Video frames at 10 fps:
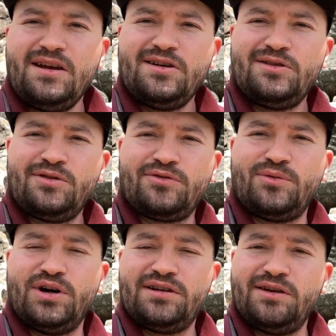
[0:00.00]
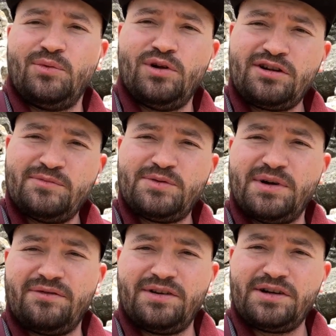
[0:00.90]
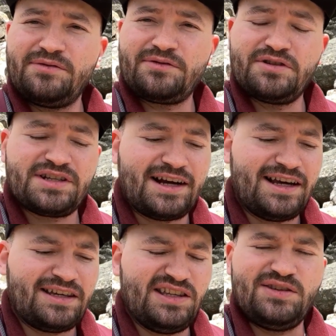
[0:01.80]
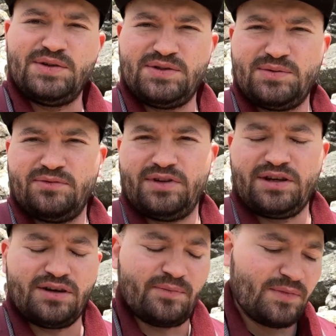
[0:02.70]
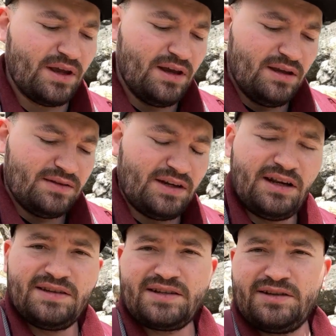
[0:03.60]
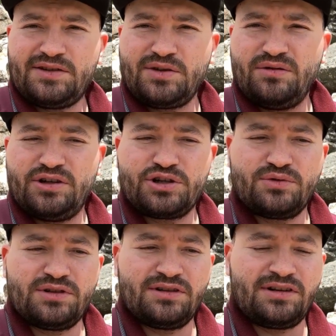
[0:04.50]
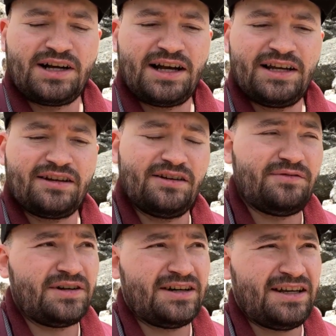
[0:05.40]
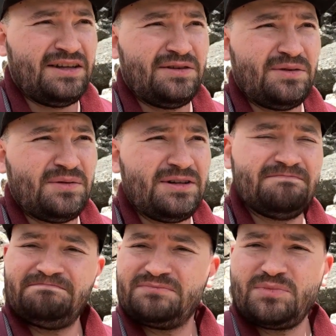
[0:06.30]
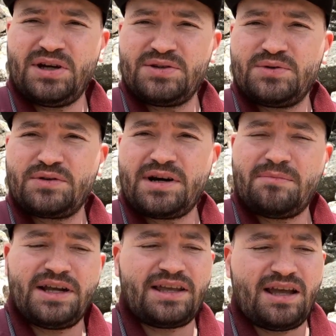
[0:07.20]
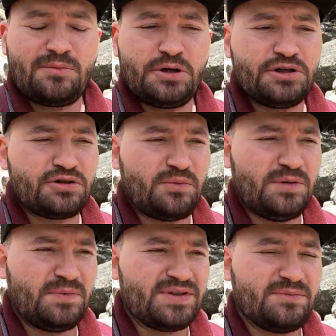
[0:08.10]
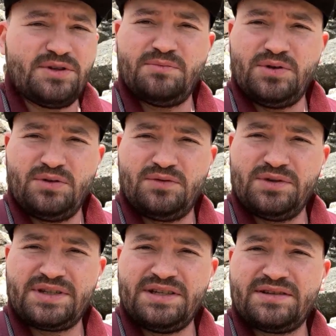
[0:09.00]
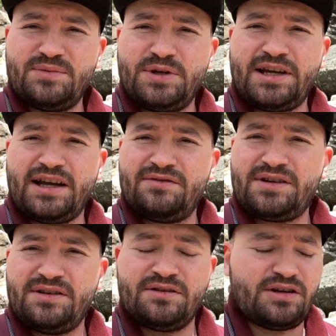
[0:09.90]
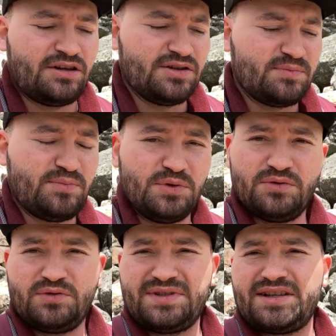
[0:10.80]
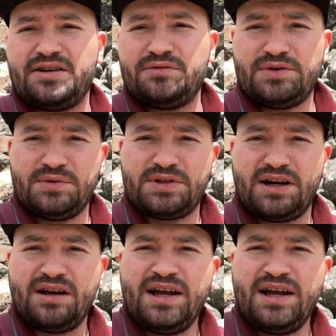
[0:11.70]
Hello everyone, and welcome to my very first hiking YouTube video. Today I decided to go on a short little hike, and I figured, hey, you know what? Might as well grab my camera and show people some of the beautiful scenes that we have here in this beautiful state of Utah.